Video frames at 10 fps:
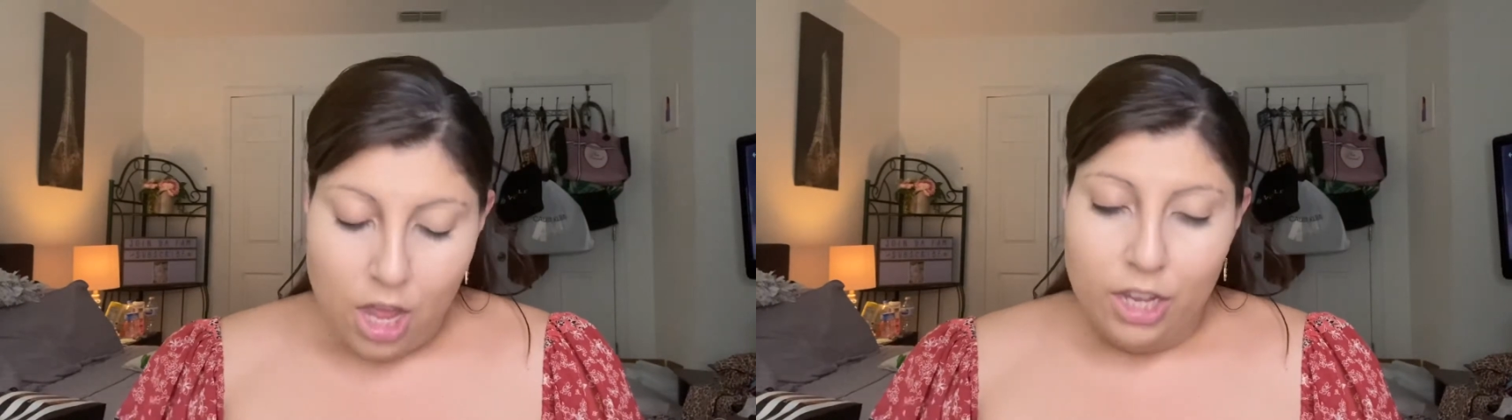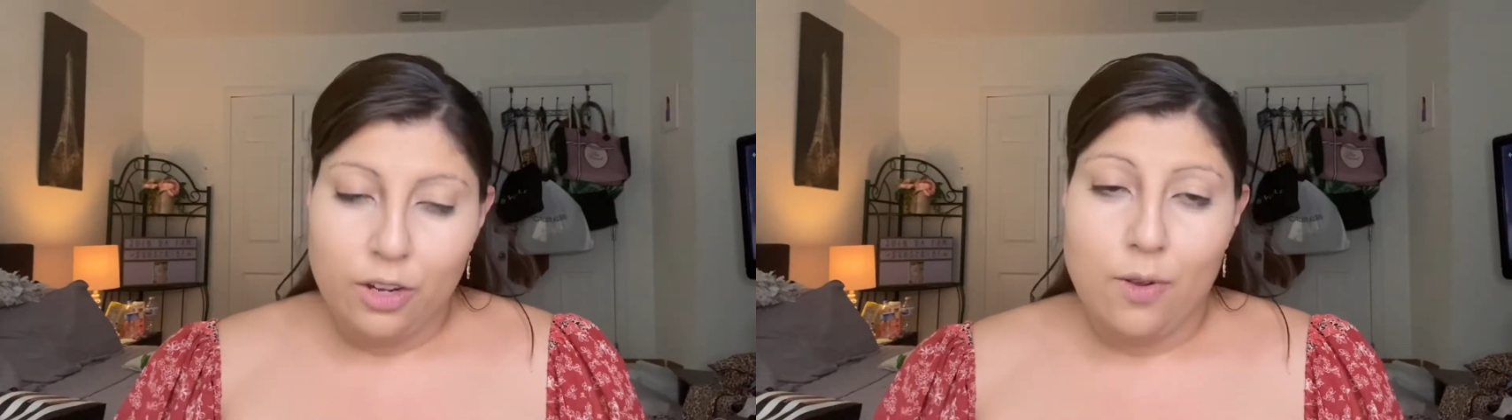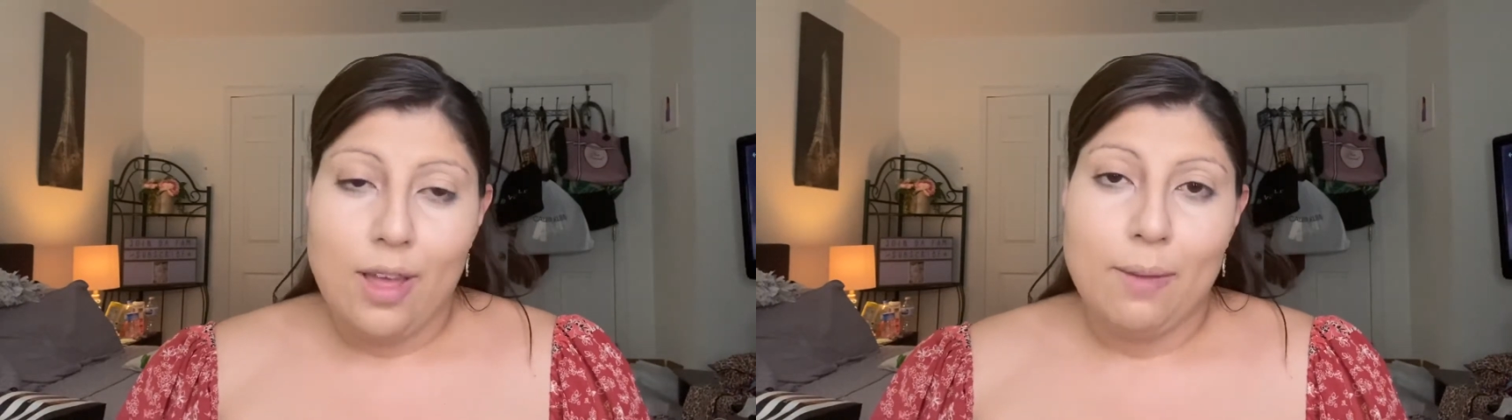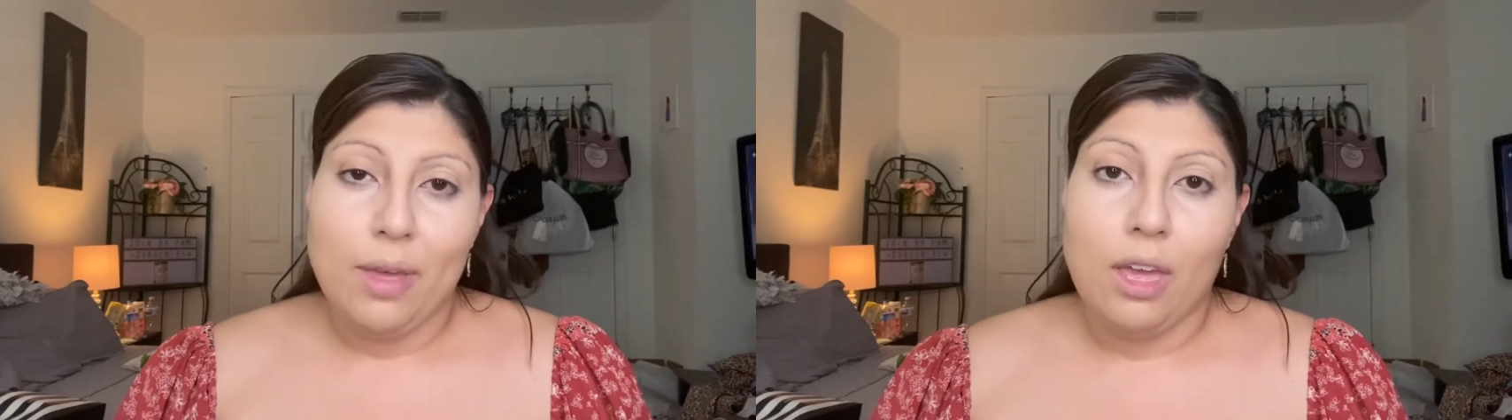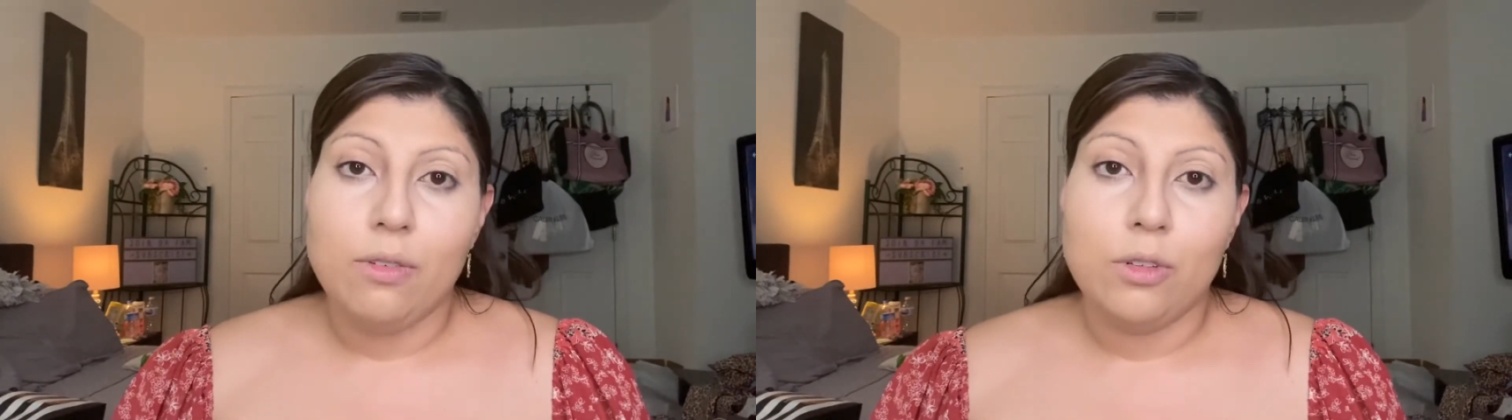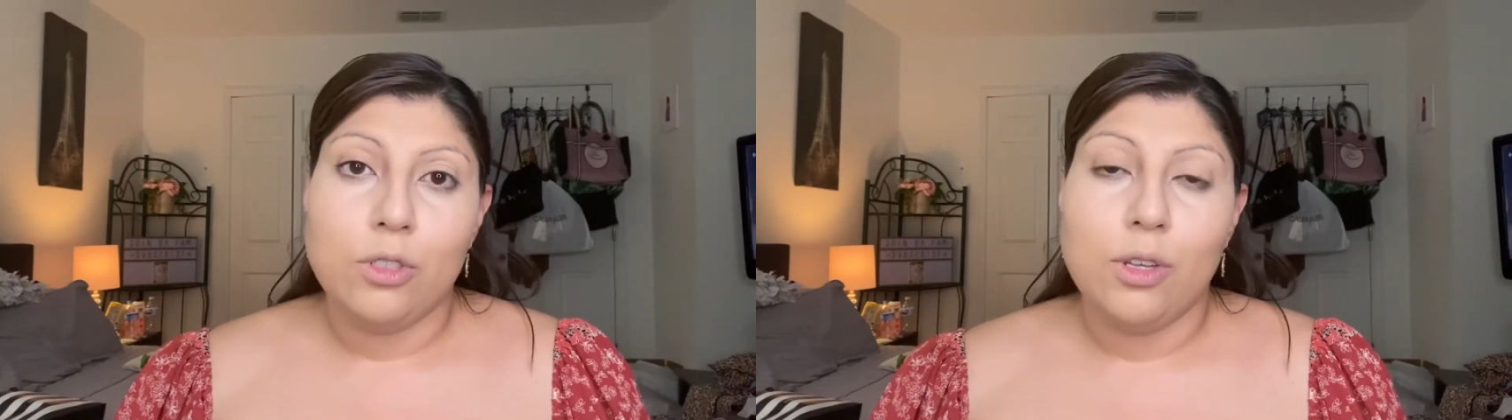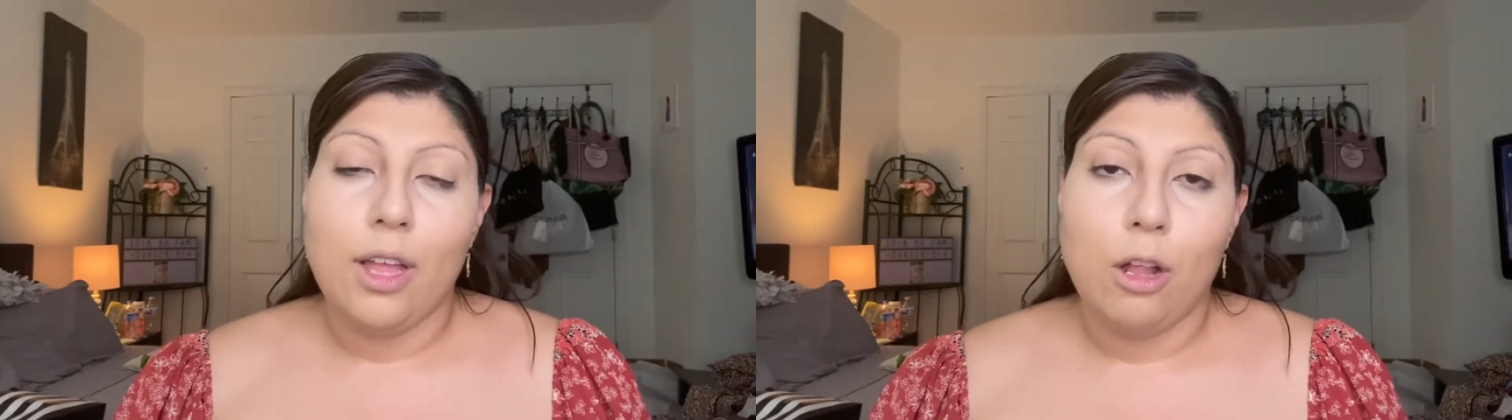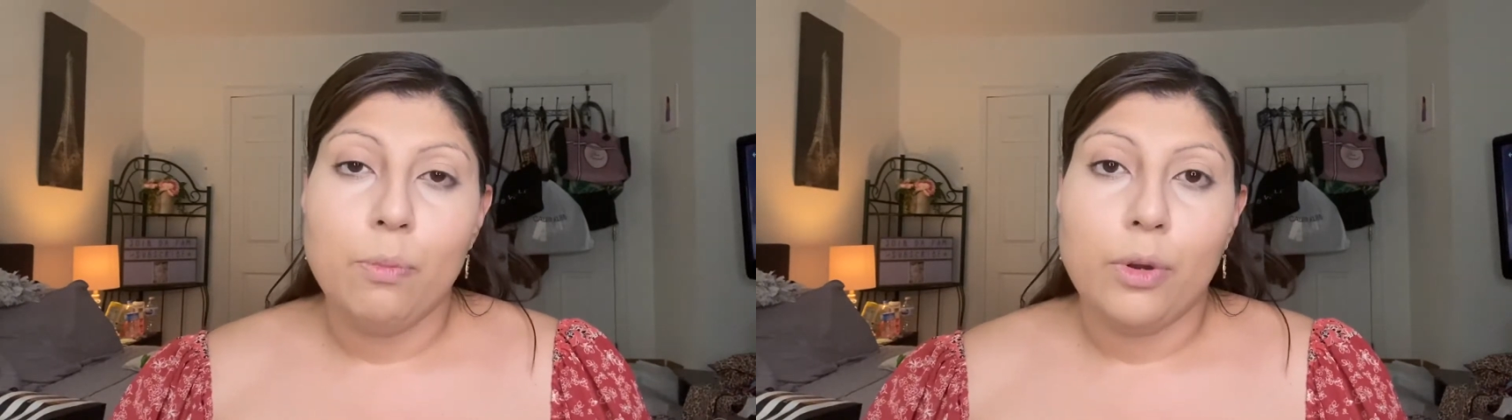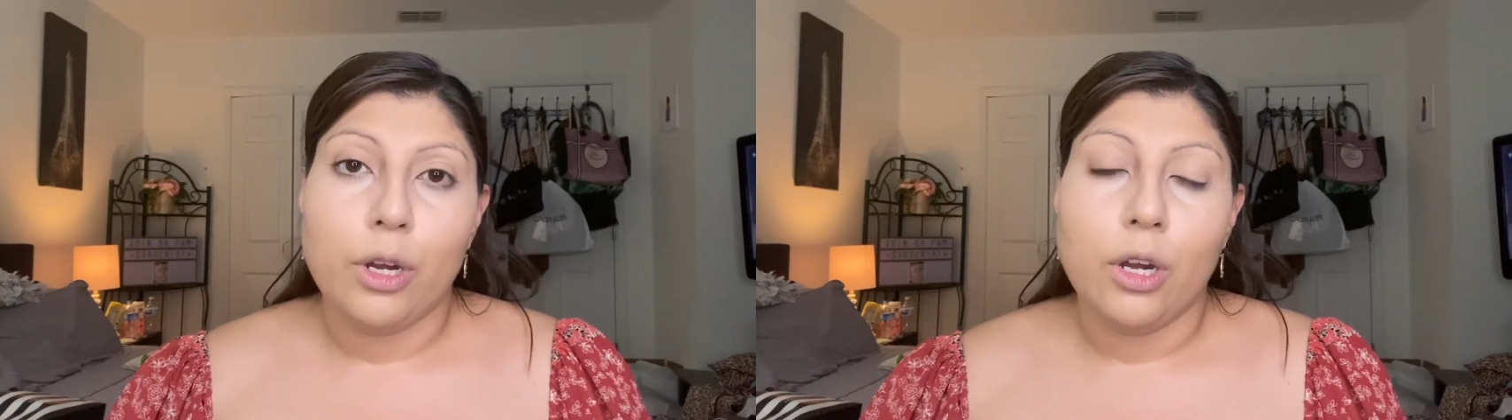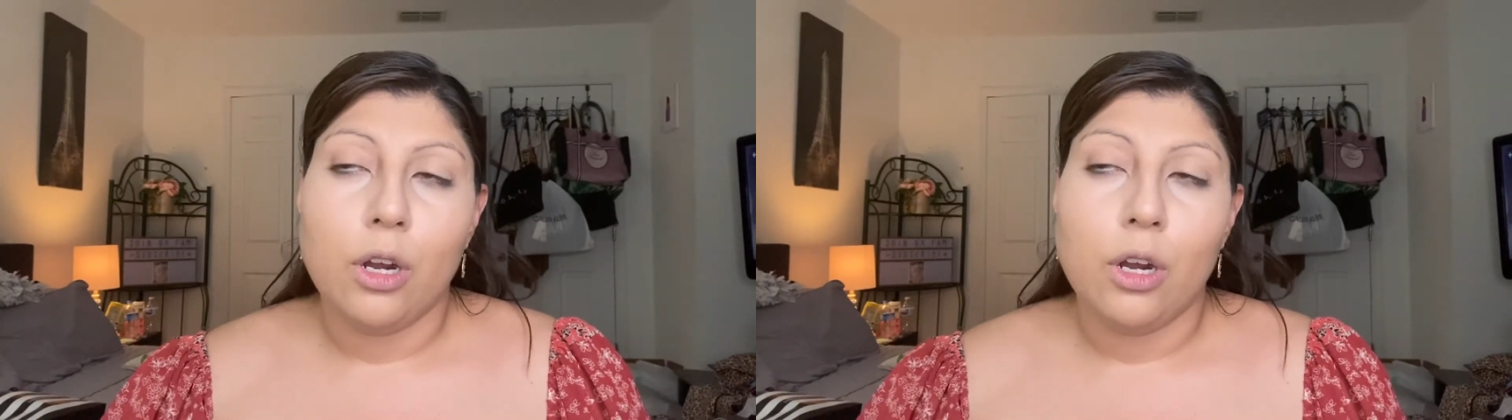you know, I'm able to help her